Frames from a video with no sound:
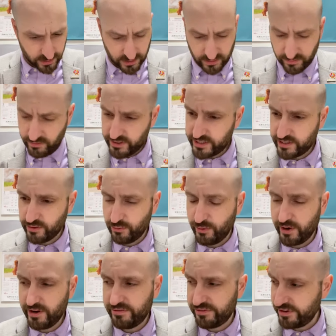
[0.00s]
What's the
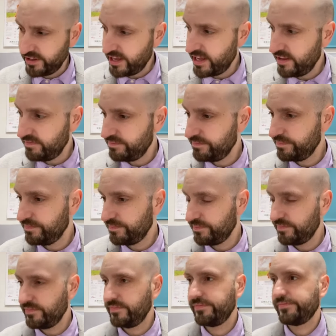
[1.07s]
word for that?
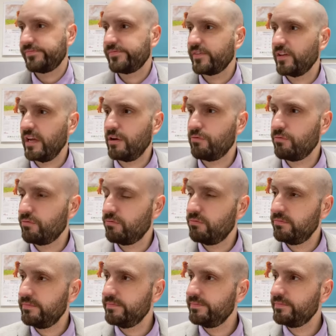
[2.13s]
Like,
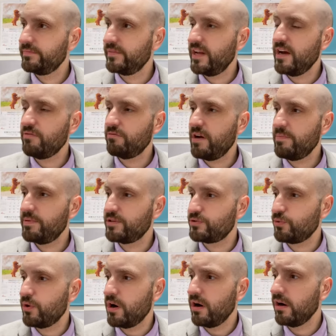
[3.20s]
not
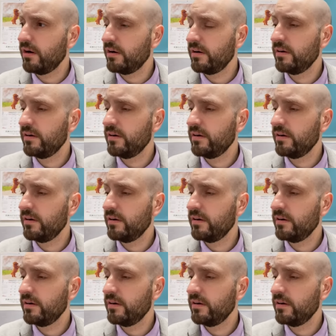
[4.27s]
repertoire.